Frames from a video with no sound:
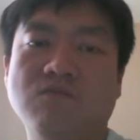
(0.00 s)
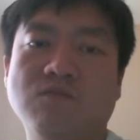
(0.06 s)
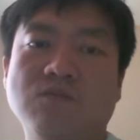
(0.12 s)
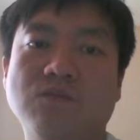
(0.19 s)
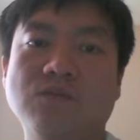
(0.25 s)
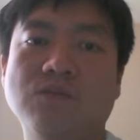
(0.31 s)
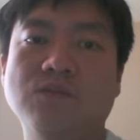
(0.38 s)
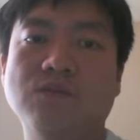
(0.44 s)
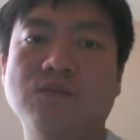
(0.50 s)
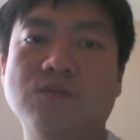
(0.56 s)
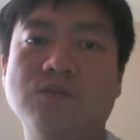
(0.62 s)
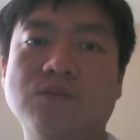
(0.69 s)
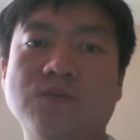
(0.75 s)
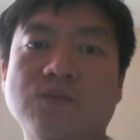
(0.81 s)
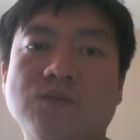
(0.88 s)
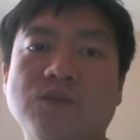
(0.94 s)

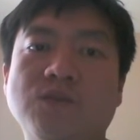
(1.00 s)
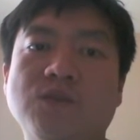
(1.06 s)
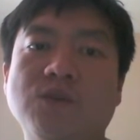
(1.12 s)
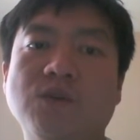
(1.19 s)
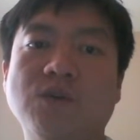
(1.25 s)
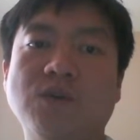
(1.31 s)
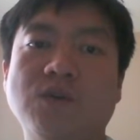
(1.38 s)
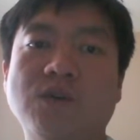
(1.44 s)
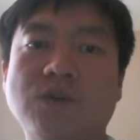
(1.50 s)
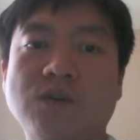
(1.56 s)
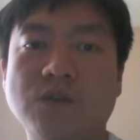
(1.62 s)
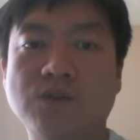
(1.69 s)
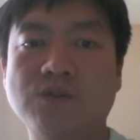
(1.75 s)
the